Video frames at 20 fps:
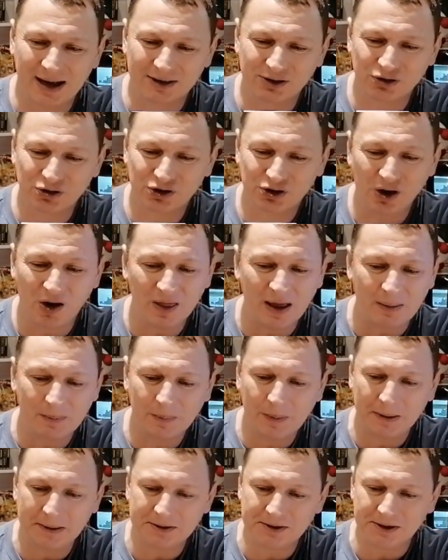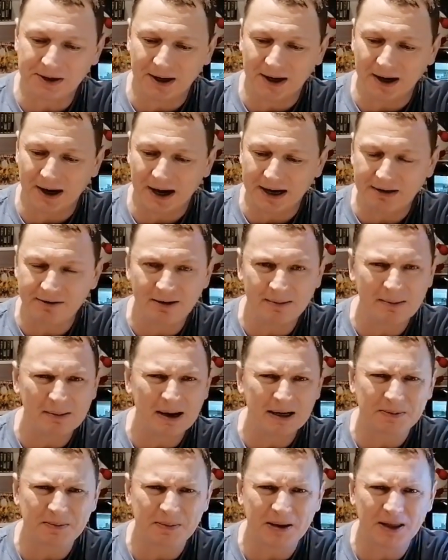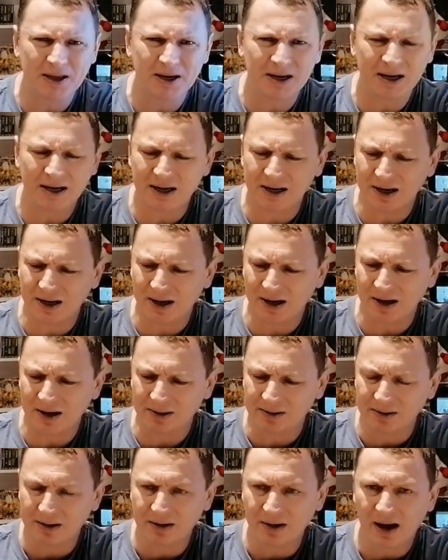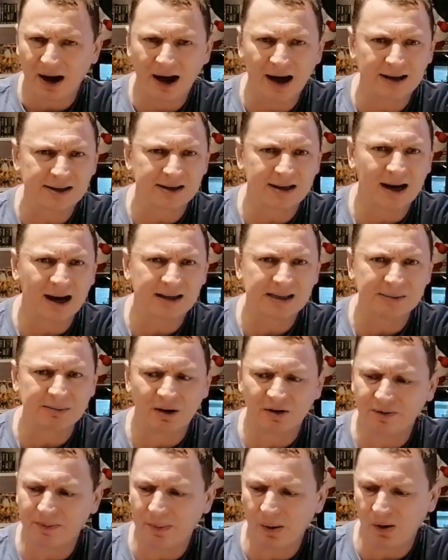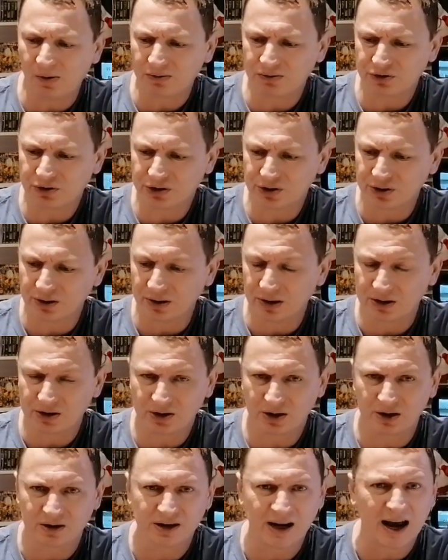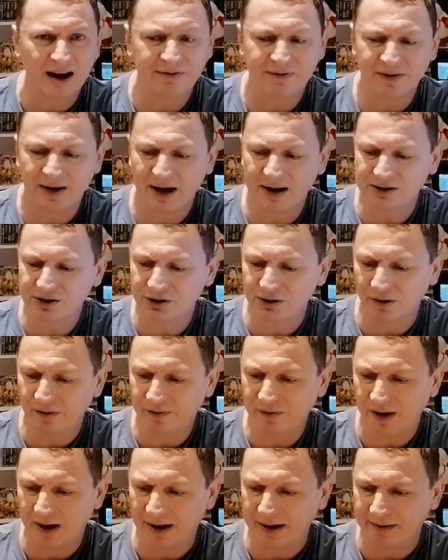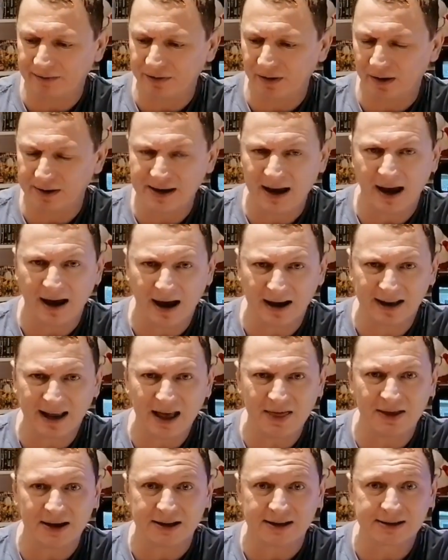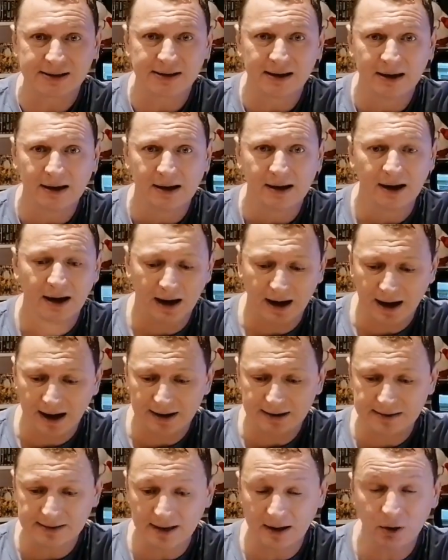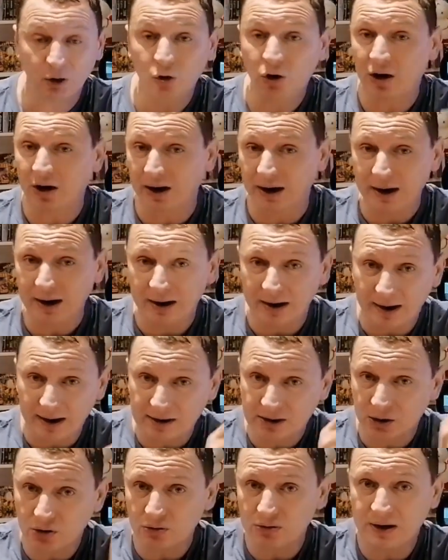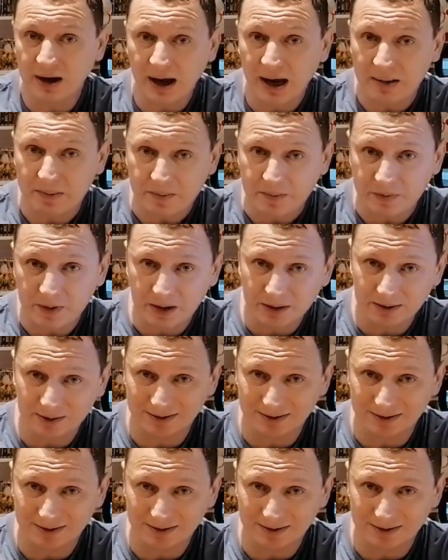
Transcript: I just saw that picture, and it reminded me of the Isaac Asimov books, the sci-fi stuff, and I thought, yeah, I'll get this. And luckily, it's a good game.